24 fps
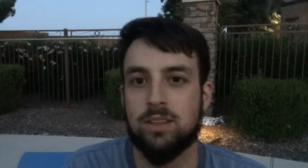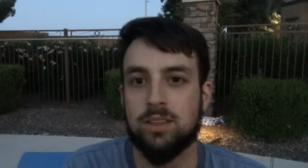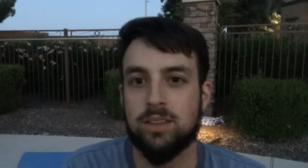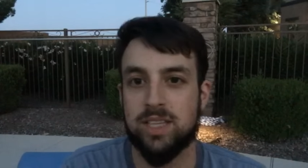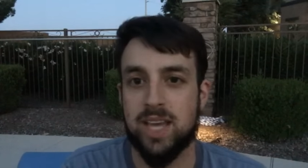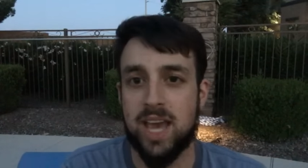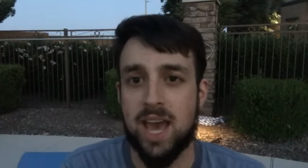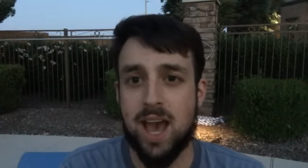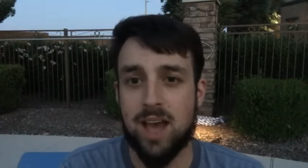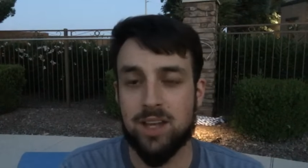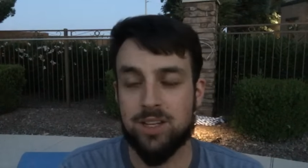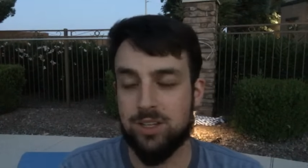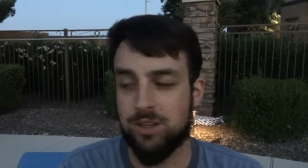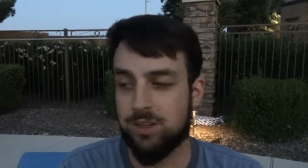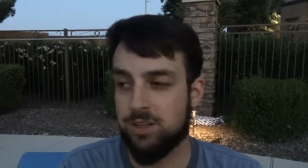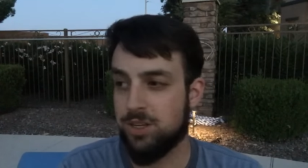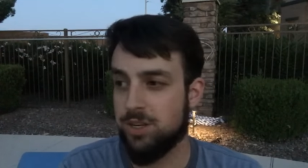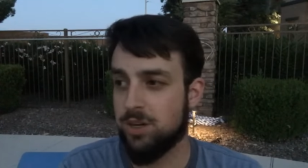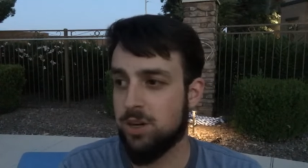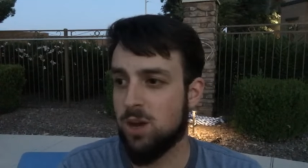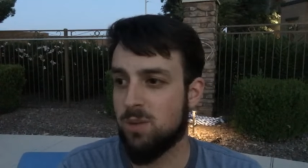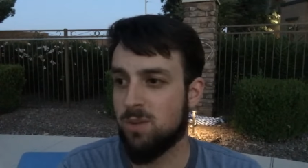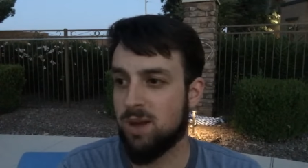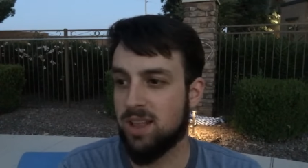Yeah, dude,
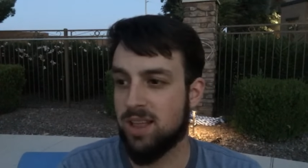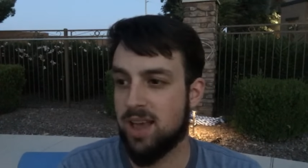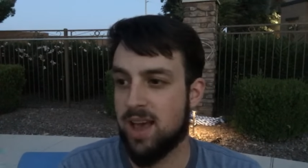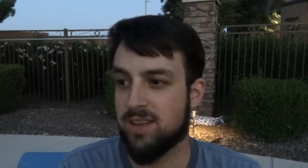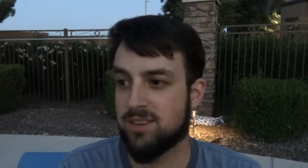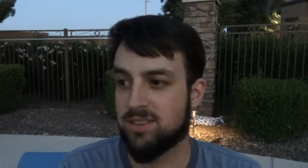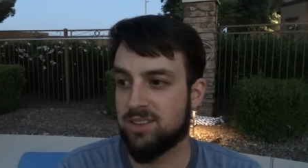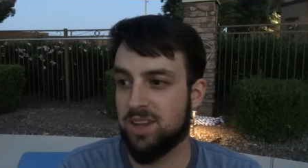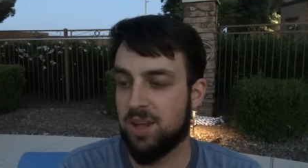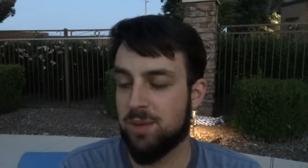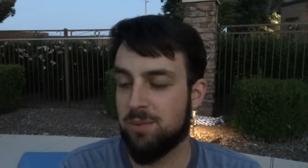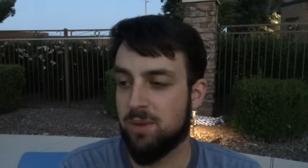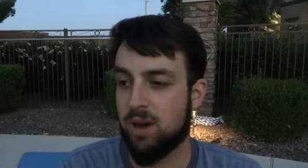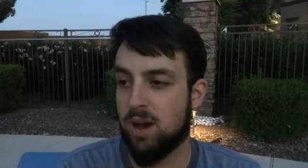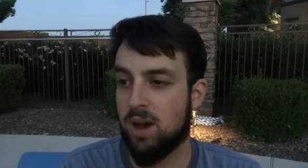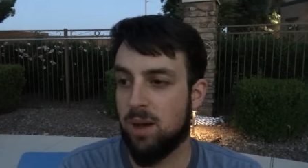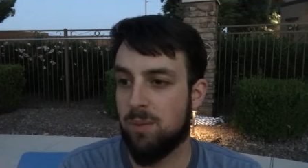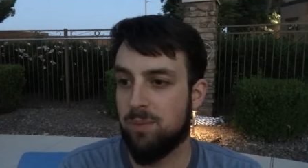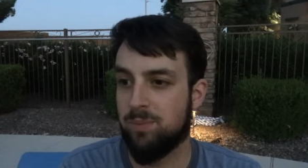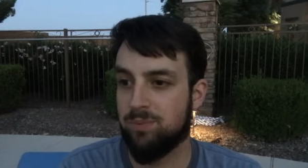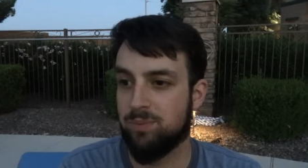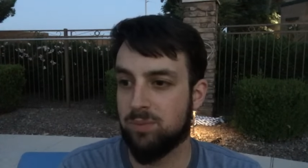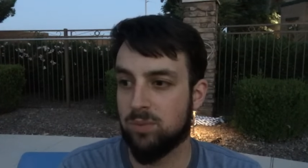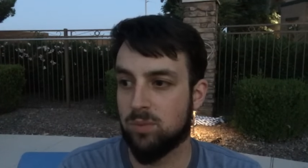you know my last name.
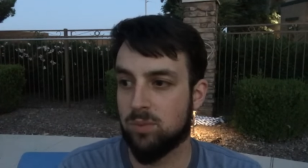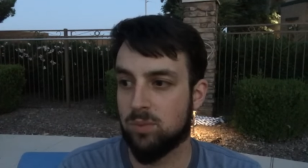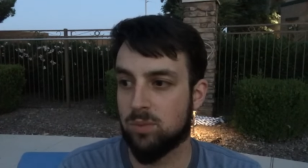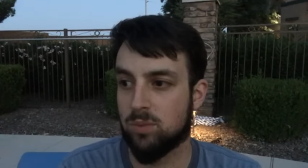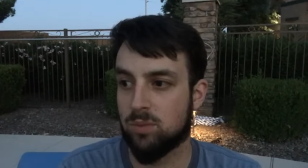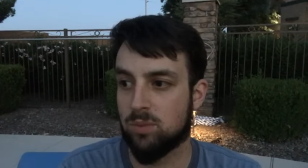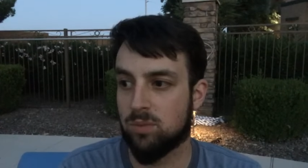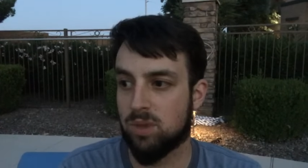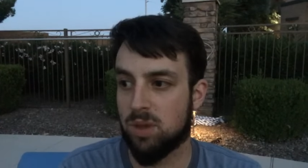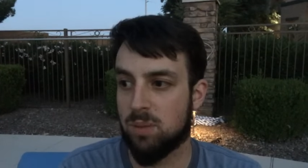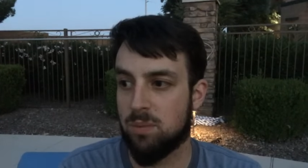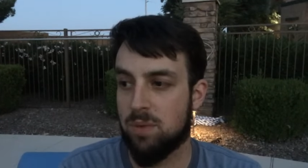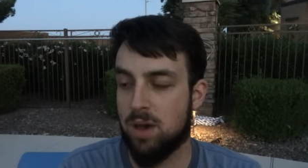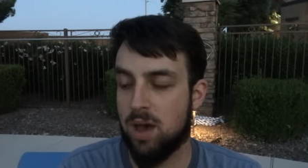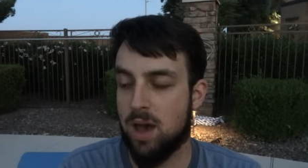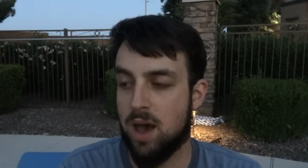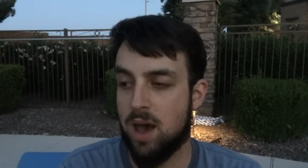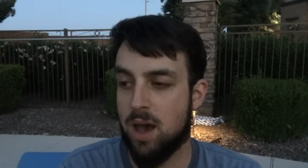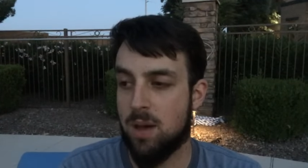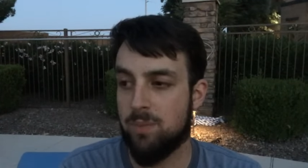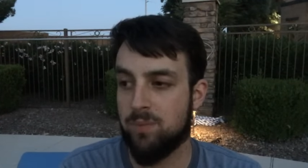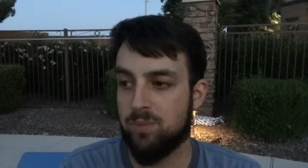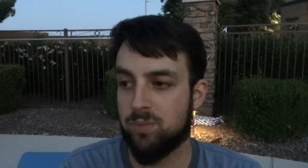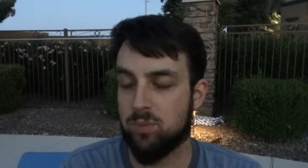Um,
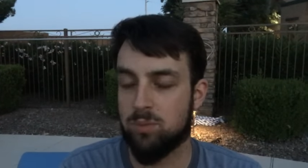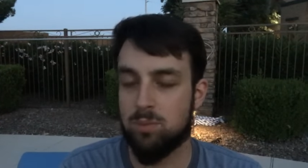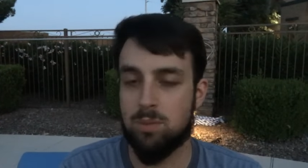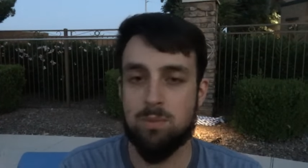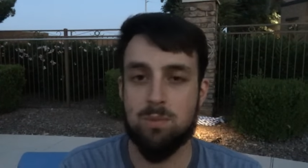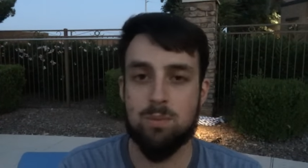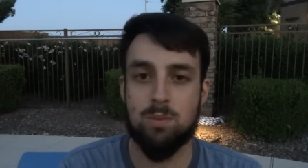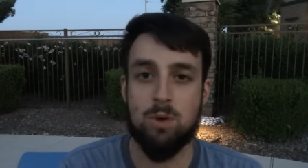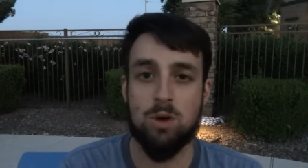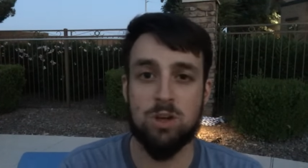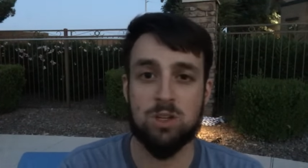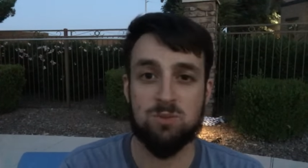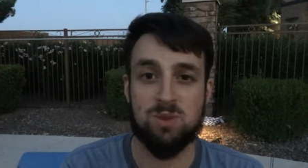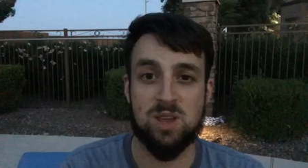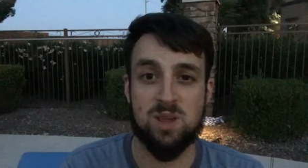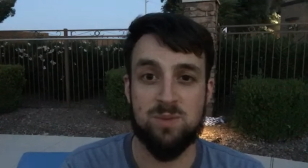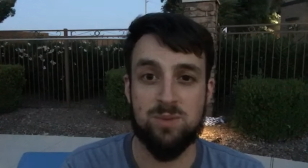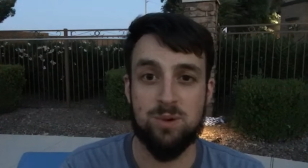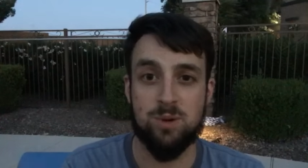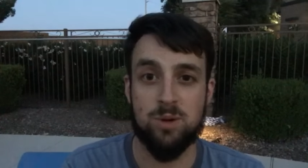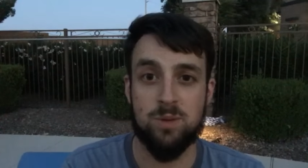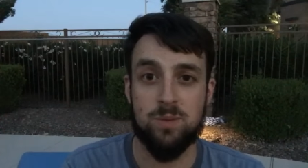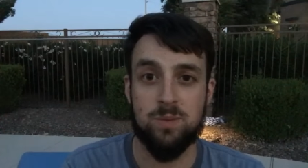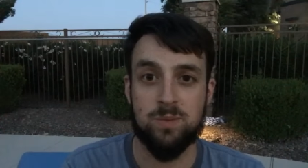um, most
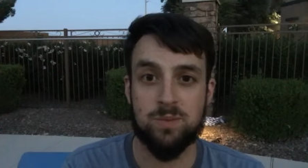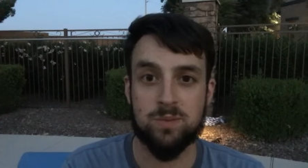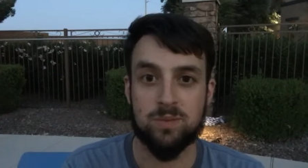people